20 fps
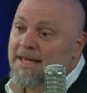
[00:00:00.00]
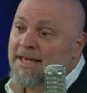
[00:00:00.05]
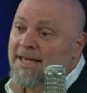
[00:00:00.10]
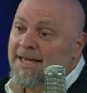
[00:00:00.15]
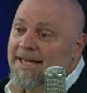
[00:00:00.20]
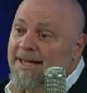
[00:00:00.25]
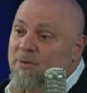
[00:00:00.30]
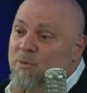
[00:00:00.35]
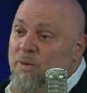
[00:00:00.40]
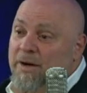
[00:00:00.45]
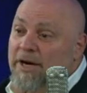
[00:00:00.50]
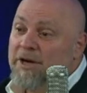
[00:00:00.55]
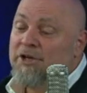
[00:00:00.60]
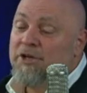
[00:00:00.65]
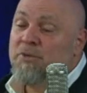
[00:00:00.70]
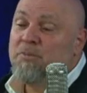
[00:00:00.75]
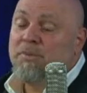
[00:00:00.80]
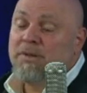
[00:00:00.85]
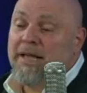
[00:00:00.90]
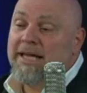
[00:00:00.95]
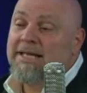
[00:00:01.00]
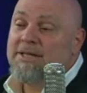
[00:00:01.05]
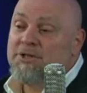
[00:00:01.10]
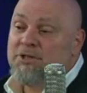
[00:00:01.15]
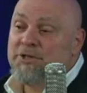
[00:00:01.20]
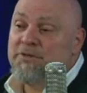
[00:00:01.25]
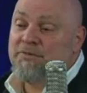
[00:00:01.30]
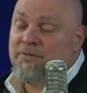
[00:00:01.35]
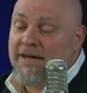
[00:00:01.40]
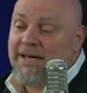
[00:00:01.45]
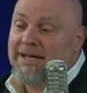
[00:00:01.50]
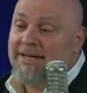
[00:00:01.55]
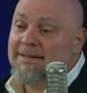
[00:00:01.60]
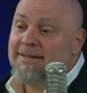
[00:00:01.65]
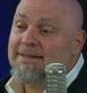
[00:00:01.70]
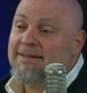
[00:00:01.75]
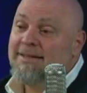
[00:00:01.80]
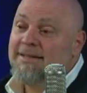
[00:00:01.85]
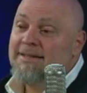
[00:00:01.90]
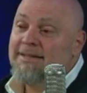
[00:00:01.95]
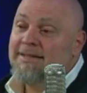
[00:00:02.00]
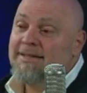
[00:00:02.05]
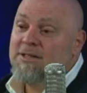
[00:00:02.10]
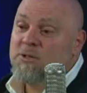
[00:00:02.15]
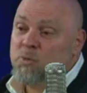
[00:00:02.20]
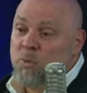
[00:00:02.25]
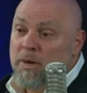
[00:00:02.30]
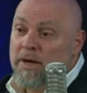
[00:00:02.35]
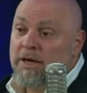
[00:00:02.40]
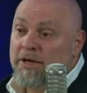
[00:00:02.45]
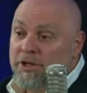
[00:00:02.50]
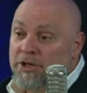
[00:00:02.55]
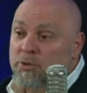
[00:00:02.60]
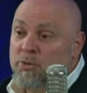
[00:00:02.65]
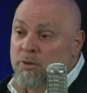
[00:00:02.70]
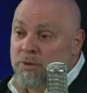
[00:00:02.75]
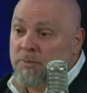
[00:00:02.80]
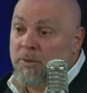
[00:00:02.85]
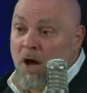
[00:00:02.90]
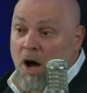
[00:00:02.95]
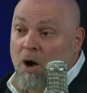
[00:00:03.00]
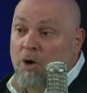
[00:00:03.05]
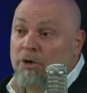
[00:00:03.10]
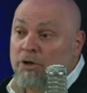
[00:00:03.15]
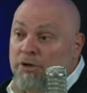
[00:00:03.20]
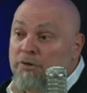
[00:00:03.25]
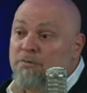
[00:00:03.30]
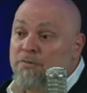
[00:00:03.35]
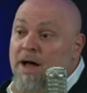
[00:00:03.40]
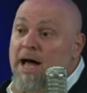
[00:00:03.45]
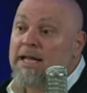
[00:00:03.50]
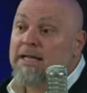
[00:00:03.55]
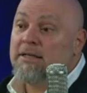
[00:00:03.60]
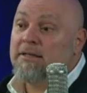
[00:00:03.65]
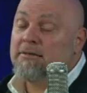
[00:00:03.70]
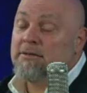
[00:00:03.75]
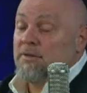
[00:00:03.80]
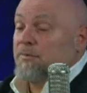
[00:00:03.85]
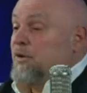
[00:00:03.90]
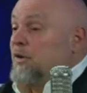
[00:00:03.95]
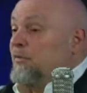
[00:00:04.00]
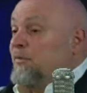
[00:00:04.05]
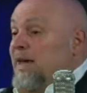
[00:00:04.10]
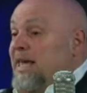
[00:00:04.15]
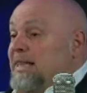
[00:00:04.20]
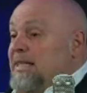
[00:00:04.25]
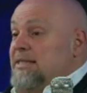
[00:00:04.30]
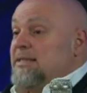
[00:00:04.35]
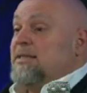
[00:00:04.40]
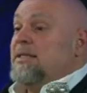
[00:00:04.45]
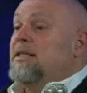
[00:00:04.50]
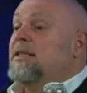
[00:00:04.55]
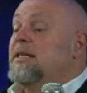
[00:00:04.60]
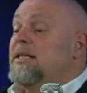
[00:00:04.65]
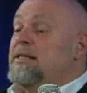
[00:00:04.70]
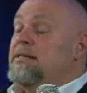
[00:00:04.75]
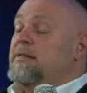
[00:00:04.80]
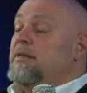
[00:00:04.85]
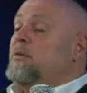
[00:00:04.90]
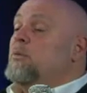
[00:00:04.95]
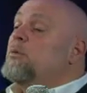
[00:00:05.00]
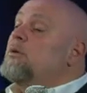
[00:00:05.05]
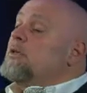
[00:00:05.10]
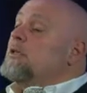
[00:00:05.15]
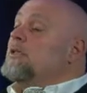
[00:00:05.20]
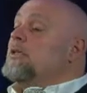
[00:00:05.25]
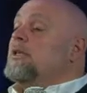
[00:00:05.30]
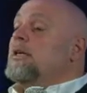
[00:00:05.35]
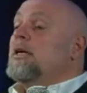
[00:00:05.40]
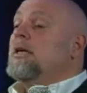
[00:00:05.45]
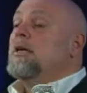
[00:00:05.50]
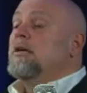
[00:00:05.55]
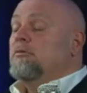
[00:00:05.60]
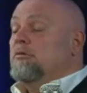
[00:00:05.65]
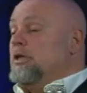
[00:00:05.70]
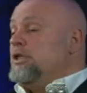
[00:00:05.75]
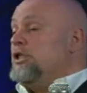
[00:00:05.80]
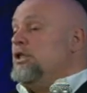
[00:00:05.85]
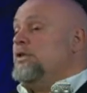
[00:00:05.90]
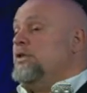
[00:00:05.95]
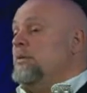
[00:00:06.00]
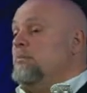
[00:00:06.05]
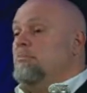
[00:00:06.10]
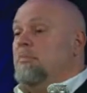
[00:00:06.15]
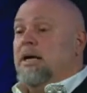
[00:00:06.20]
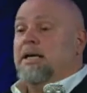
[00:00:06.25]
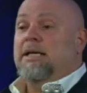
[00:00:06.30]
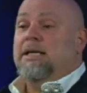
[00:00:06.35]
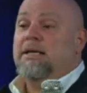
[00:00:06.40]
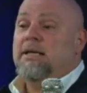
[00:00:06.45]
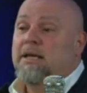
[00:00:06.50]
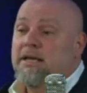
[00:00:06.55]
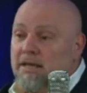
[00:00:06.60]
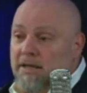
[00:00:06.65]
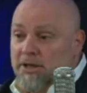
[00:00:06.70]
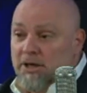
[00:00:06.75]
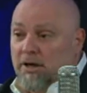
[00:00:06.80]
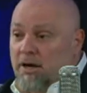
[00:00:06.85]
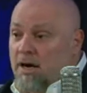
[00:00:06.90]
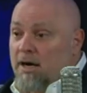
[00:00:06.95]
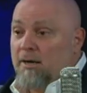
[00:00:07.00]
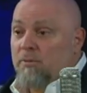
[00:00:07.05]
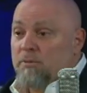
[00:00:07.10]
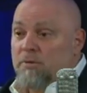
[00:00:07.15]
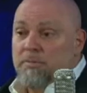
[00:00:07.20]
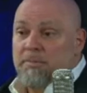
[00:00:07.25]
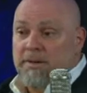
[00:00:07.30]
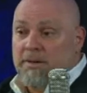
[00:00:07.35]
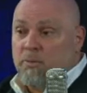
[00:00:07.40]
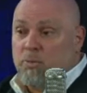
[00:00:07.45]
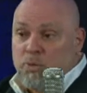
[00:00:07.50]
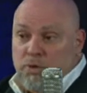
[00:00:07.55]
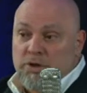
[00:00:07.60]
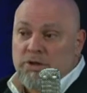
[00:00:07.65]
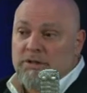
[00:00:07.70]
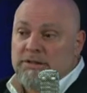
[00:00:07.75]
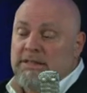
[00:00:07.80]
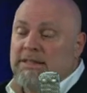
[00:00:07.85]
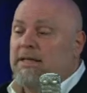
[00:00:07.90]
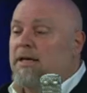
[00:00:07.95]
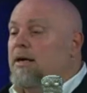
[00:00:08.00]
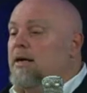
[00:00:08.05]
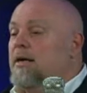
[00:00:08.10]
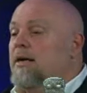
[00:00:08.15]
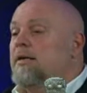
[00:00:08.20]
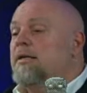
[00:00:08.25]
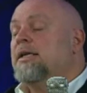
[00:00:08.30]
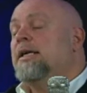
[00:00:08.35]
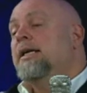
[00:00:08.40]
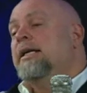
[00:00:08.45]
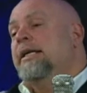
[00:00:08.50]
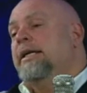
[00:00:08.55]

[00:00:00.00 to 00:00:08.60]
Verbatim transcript: Uh, where you place your faith is where you will go, you'll follow. So if your faith is in the things of the world, riches and money, your heart will be a worldly heart.